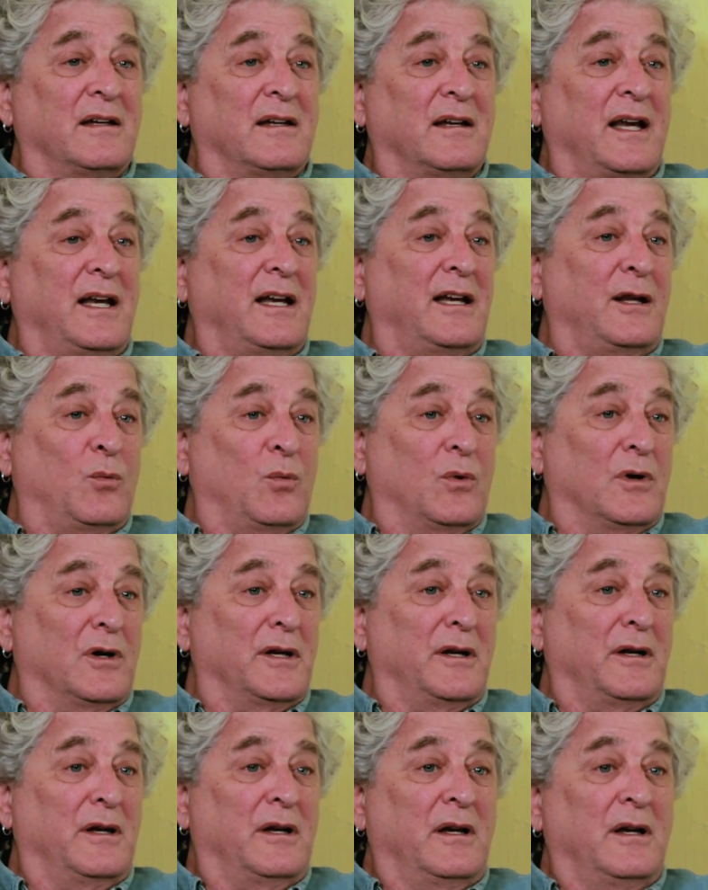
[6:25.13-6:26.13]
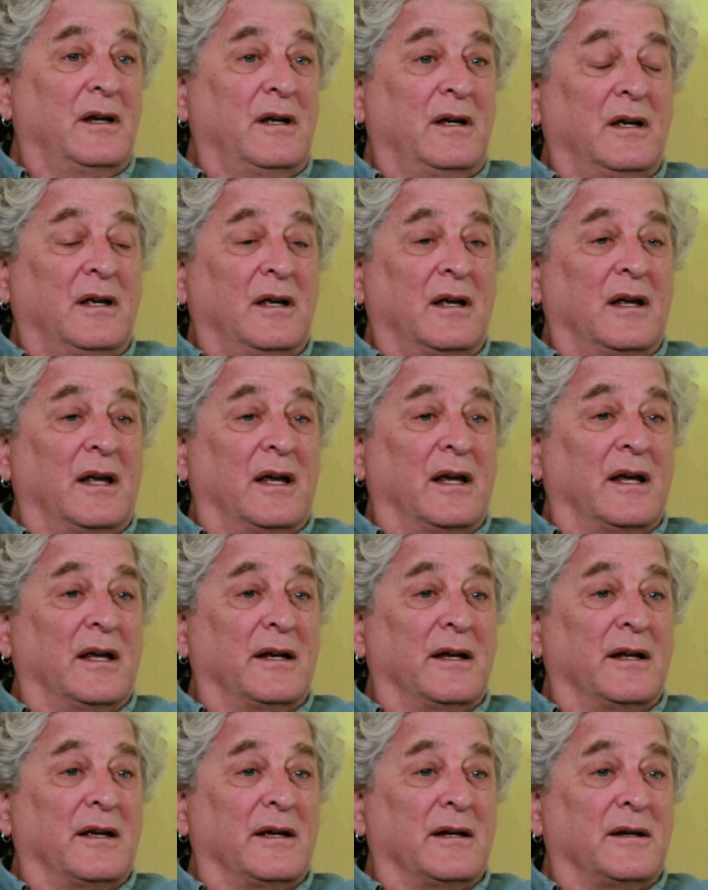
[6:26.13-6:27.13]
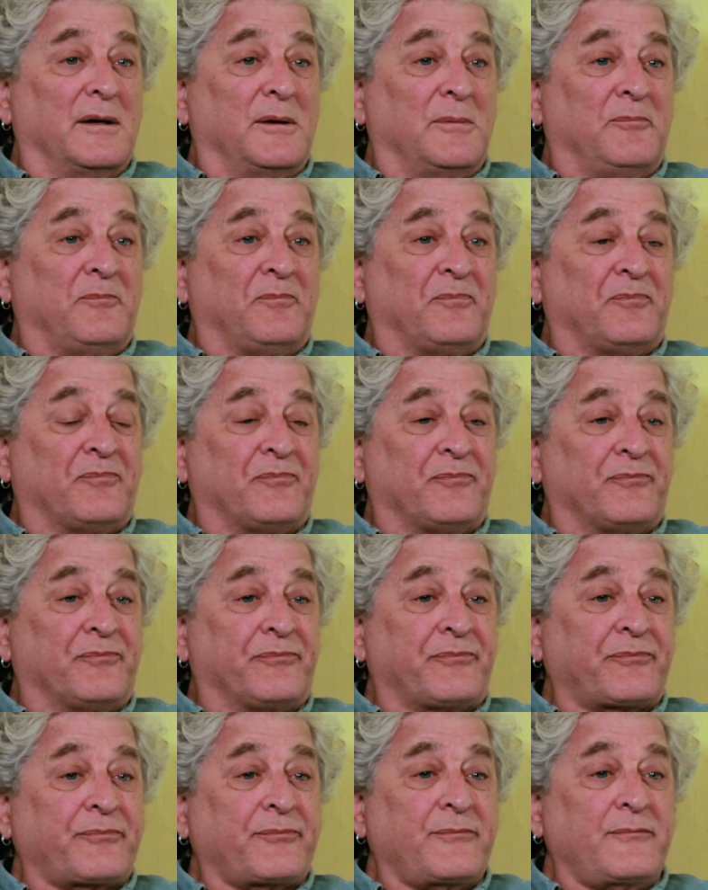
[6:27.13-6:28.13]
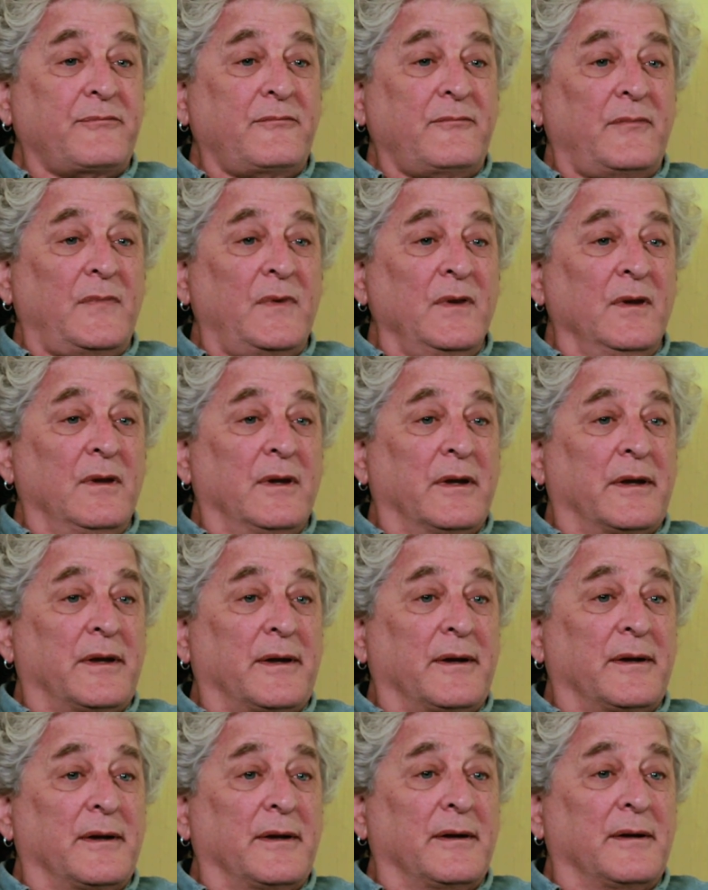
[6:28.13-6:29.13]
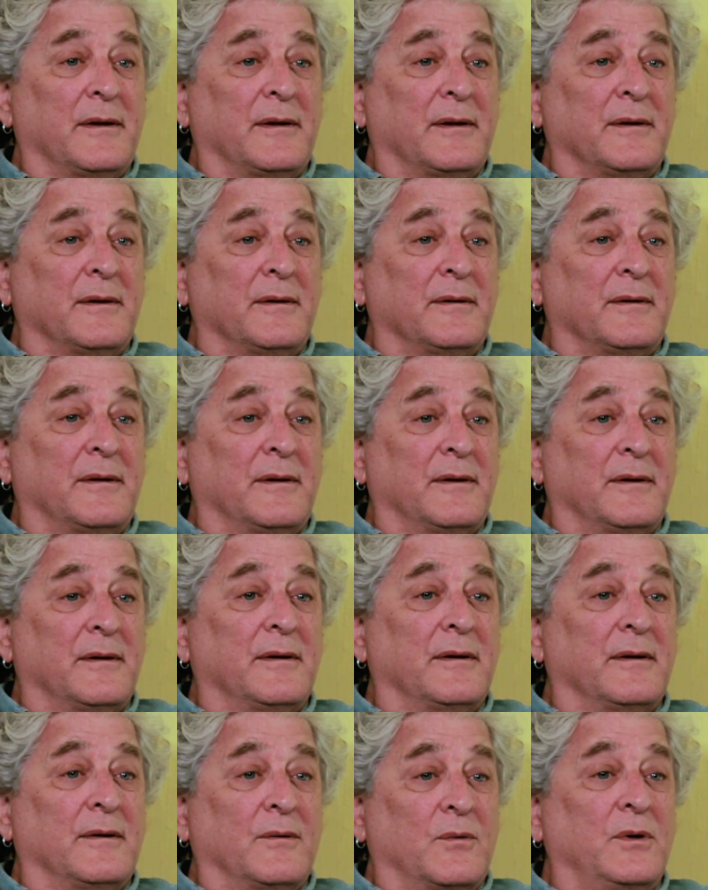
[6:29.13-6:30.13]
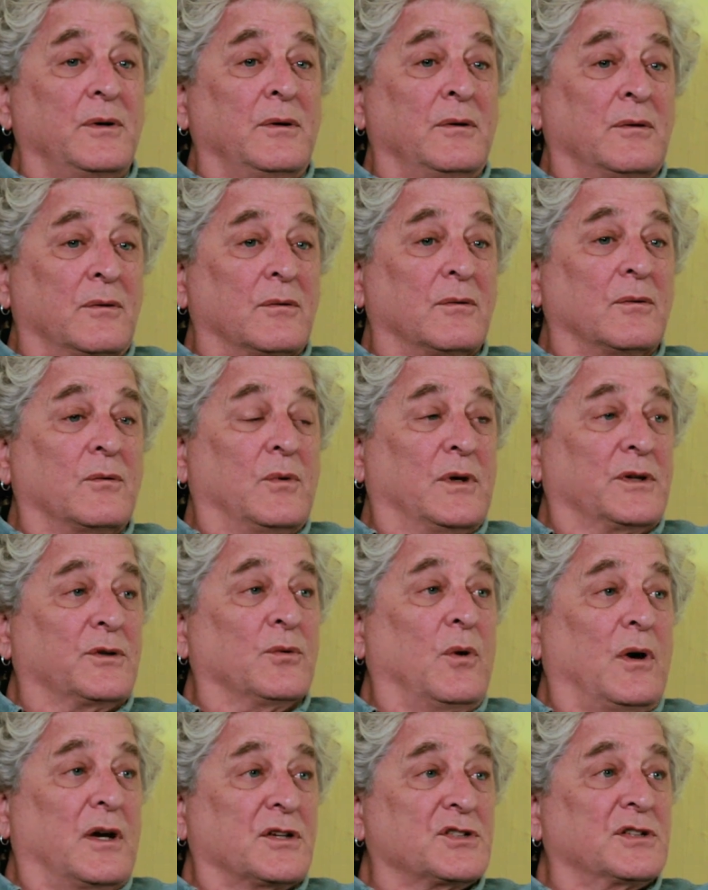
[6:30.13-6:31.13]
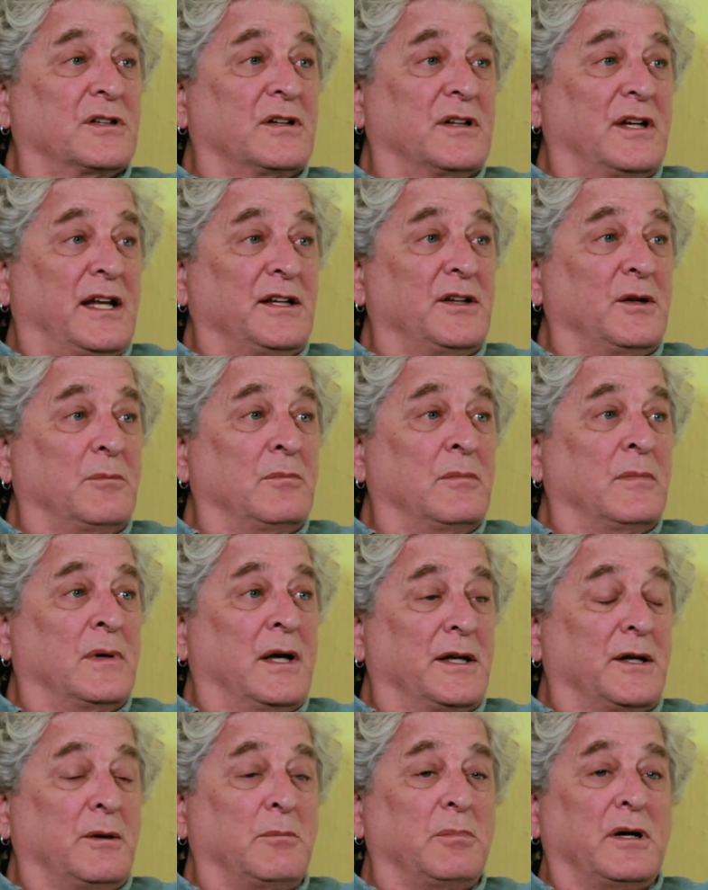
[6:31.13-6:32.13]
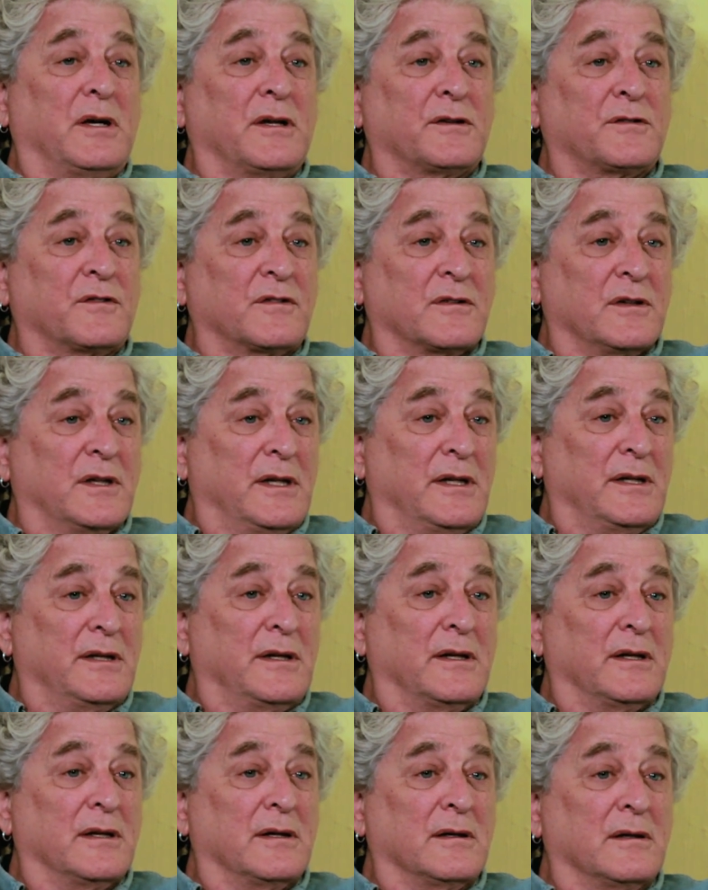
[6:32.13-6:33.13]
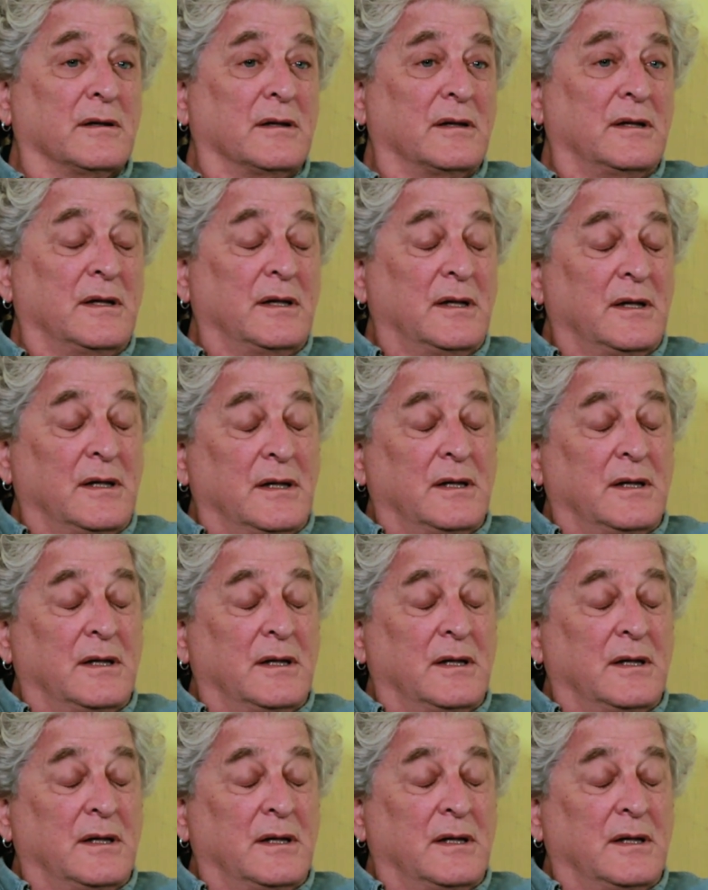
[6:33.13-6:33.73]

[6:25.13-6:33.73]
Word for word: in '81, and um, uh, we went to Washington on the on the bus and uh,